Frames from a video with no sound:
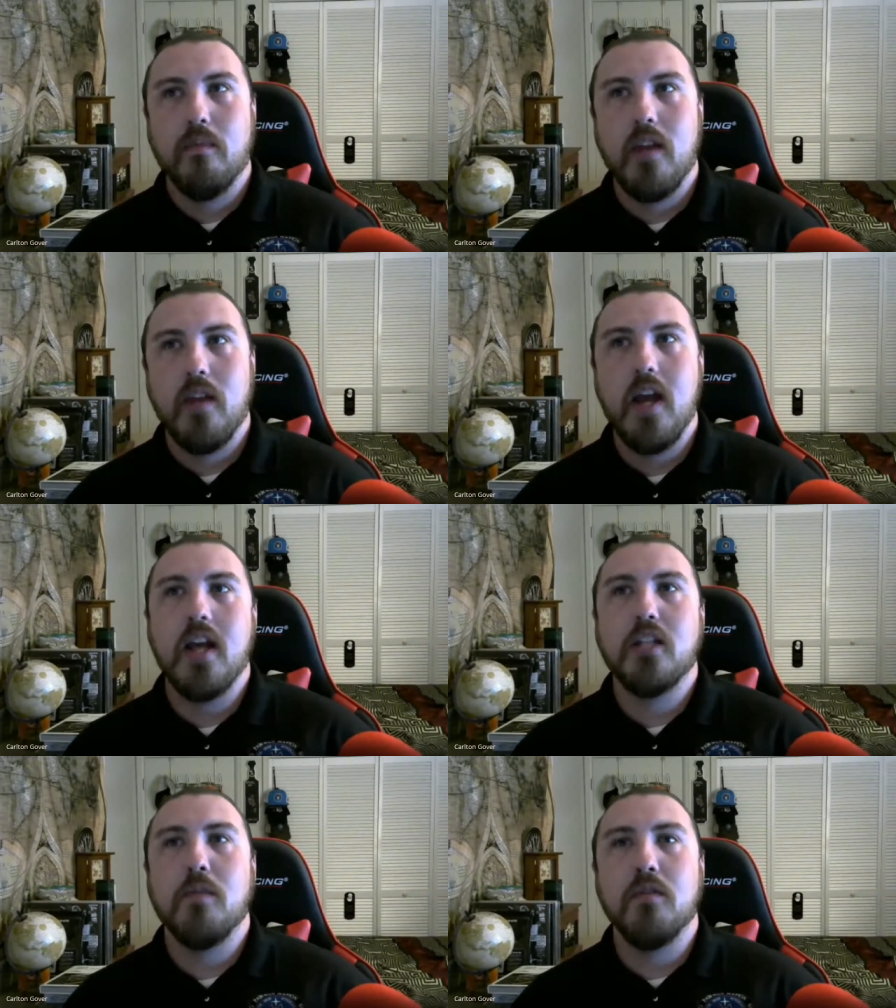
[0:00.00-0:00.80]
it,
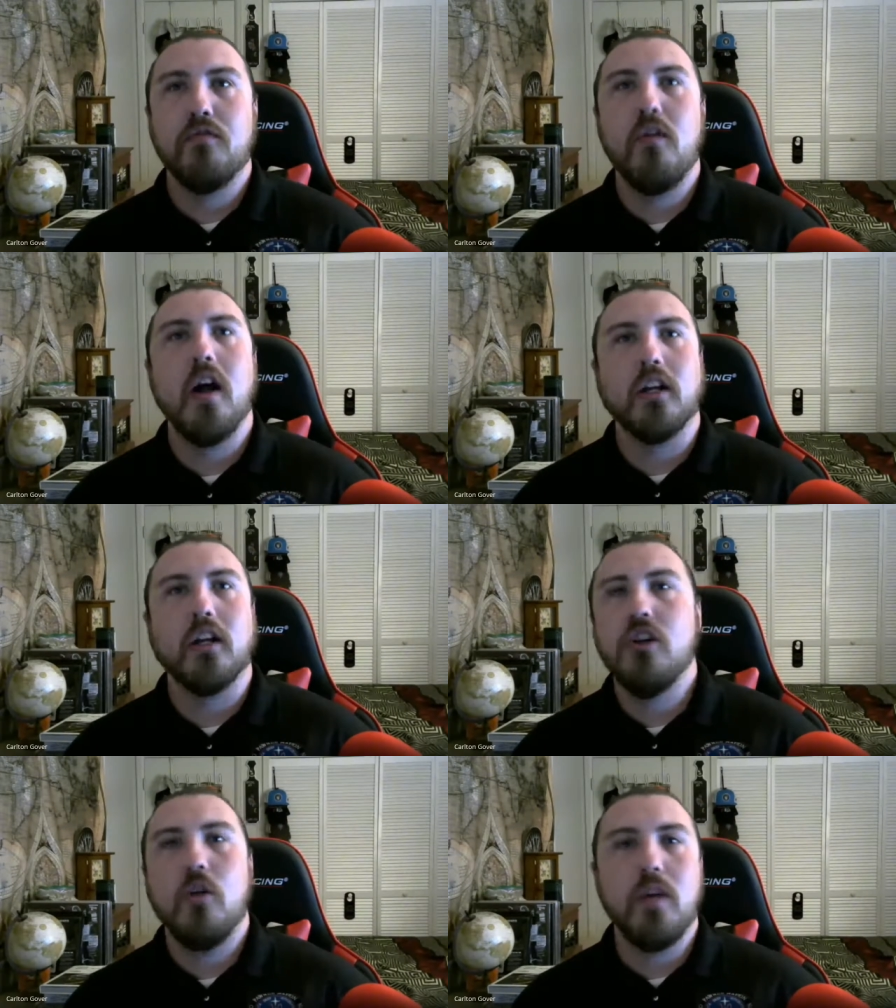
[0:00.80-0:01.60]
has been fun
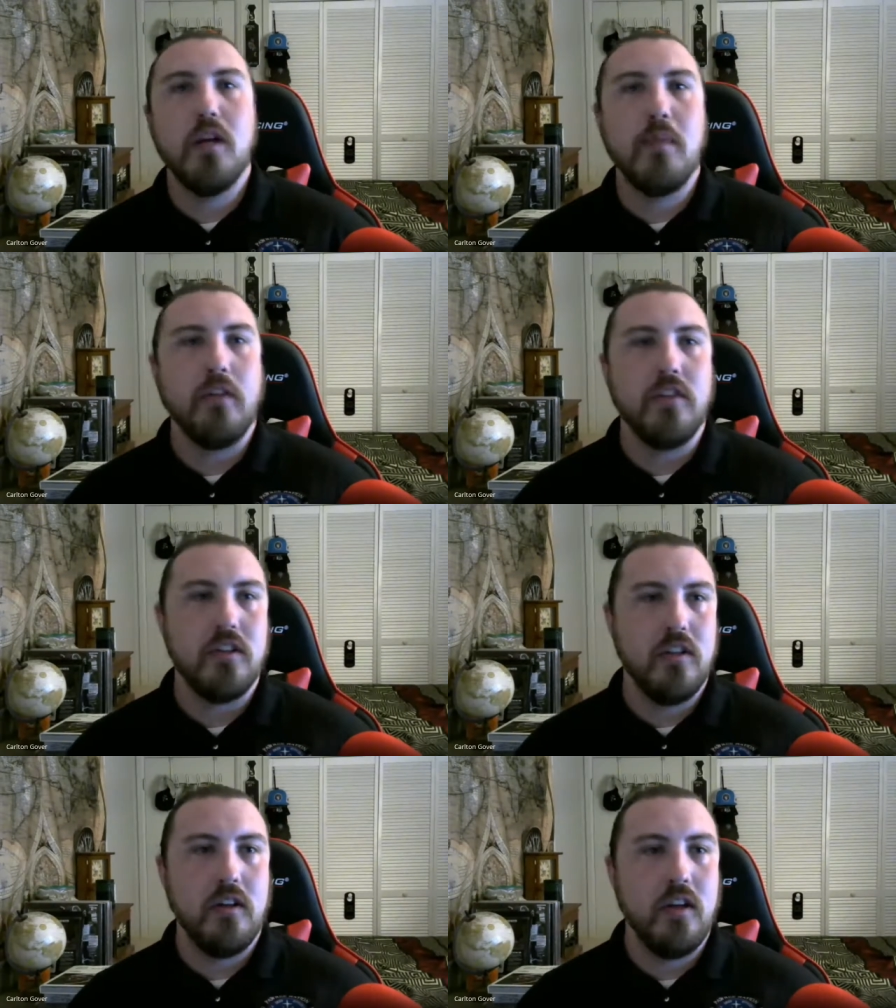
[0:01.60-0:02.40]
because you don't read about this
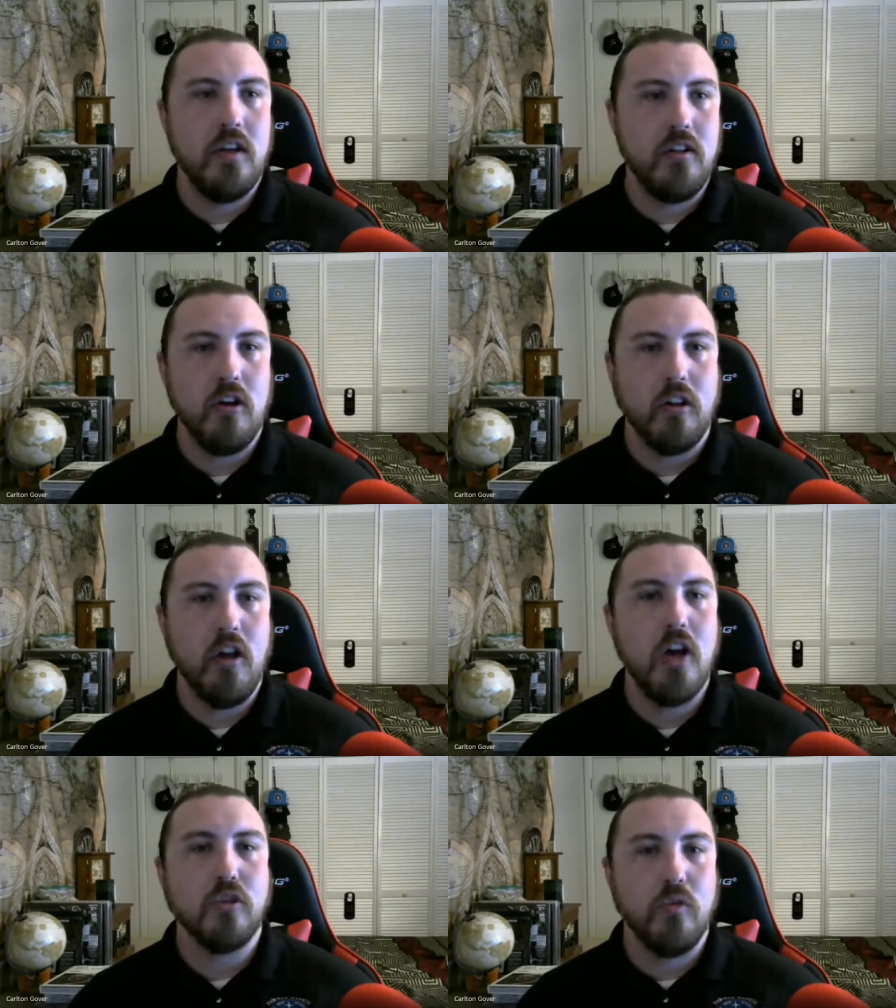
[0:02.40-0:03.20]
in the in the
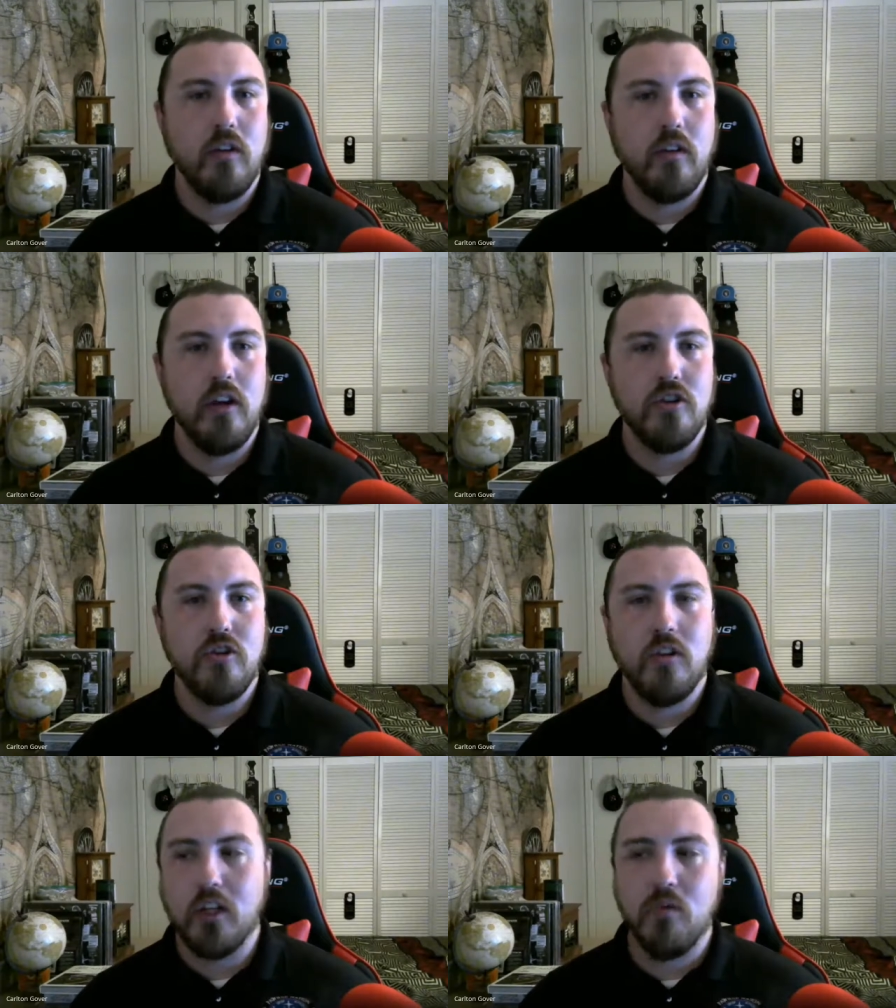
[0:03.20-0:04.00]
archaeological
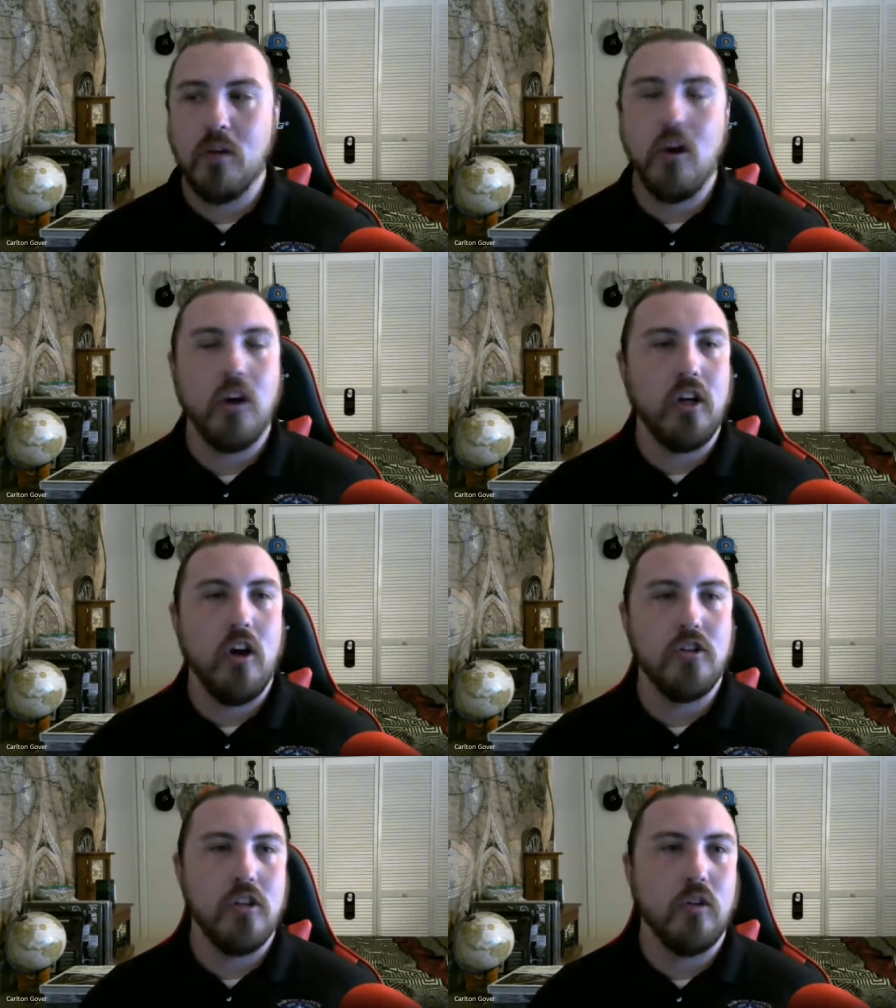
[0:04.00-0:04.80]
literature like you read
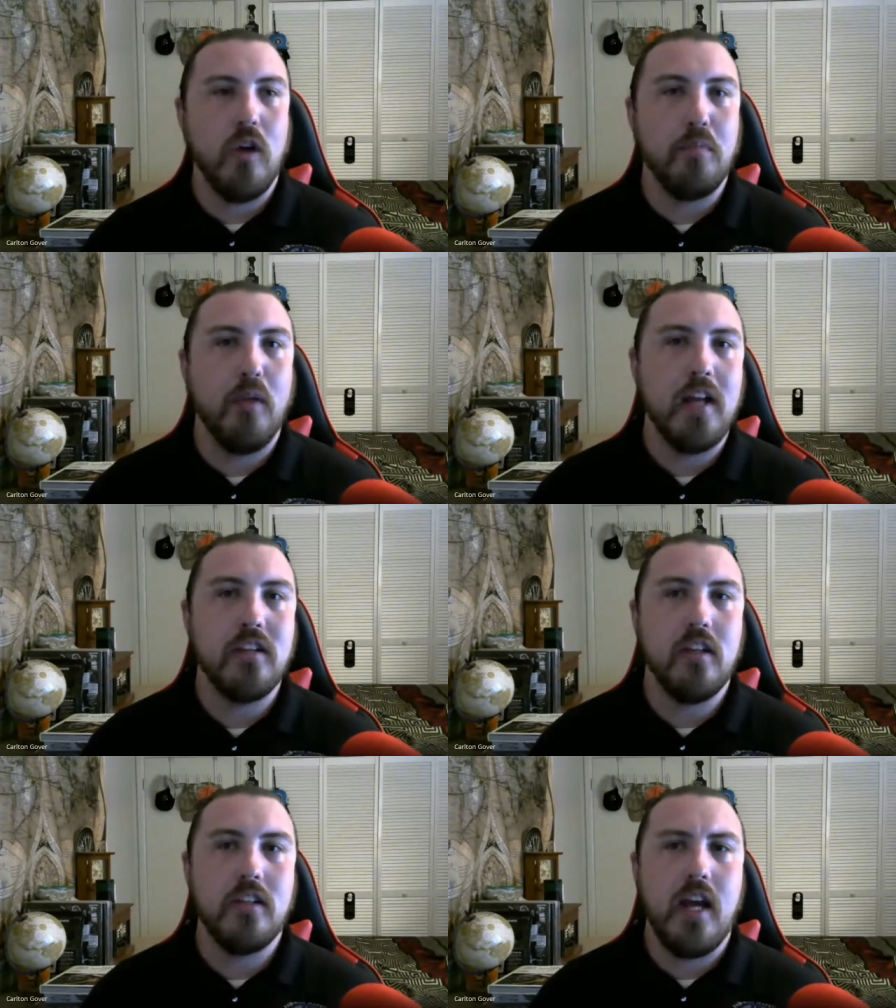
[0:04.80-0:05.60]
archaeology of the great plains
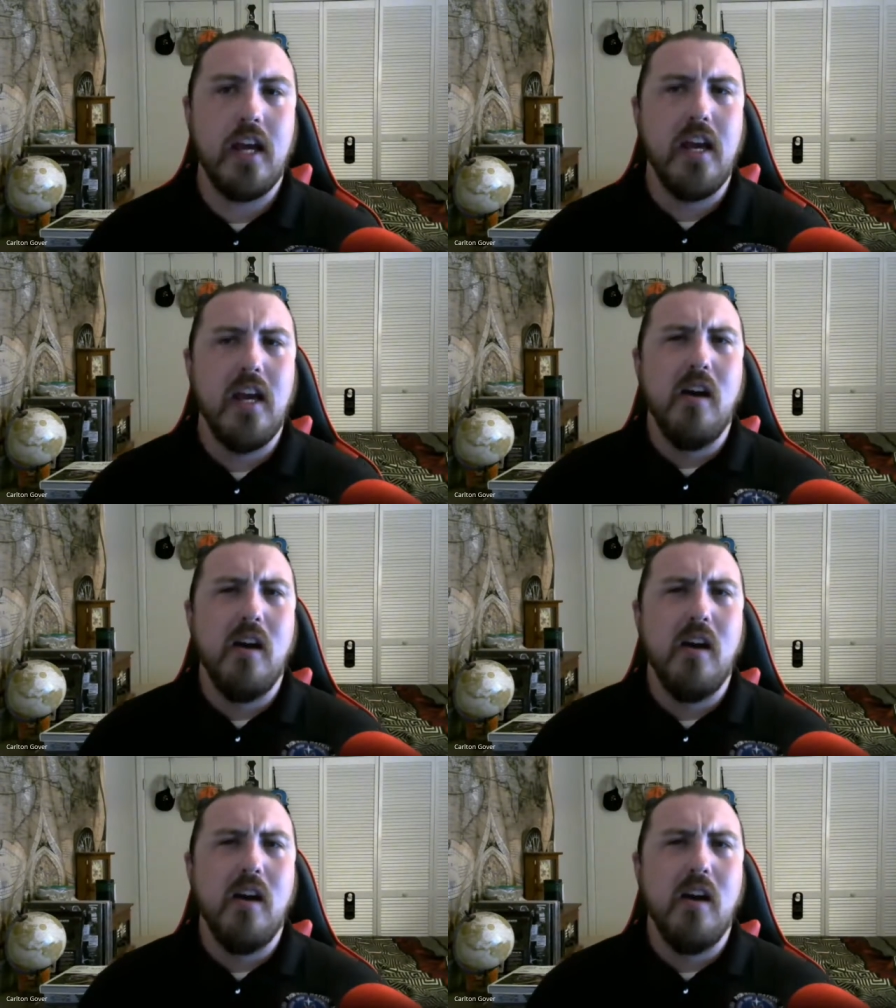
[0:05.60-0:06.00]
and they say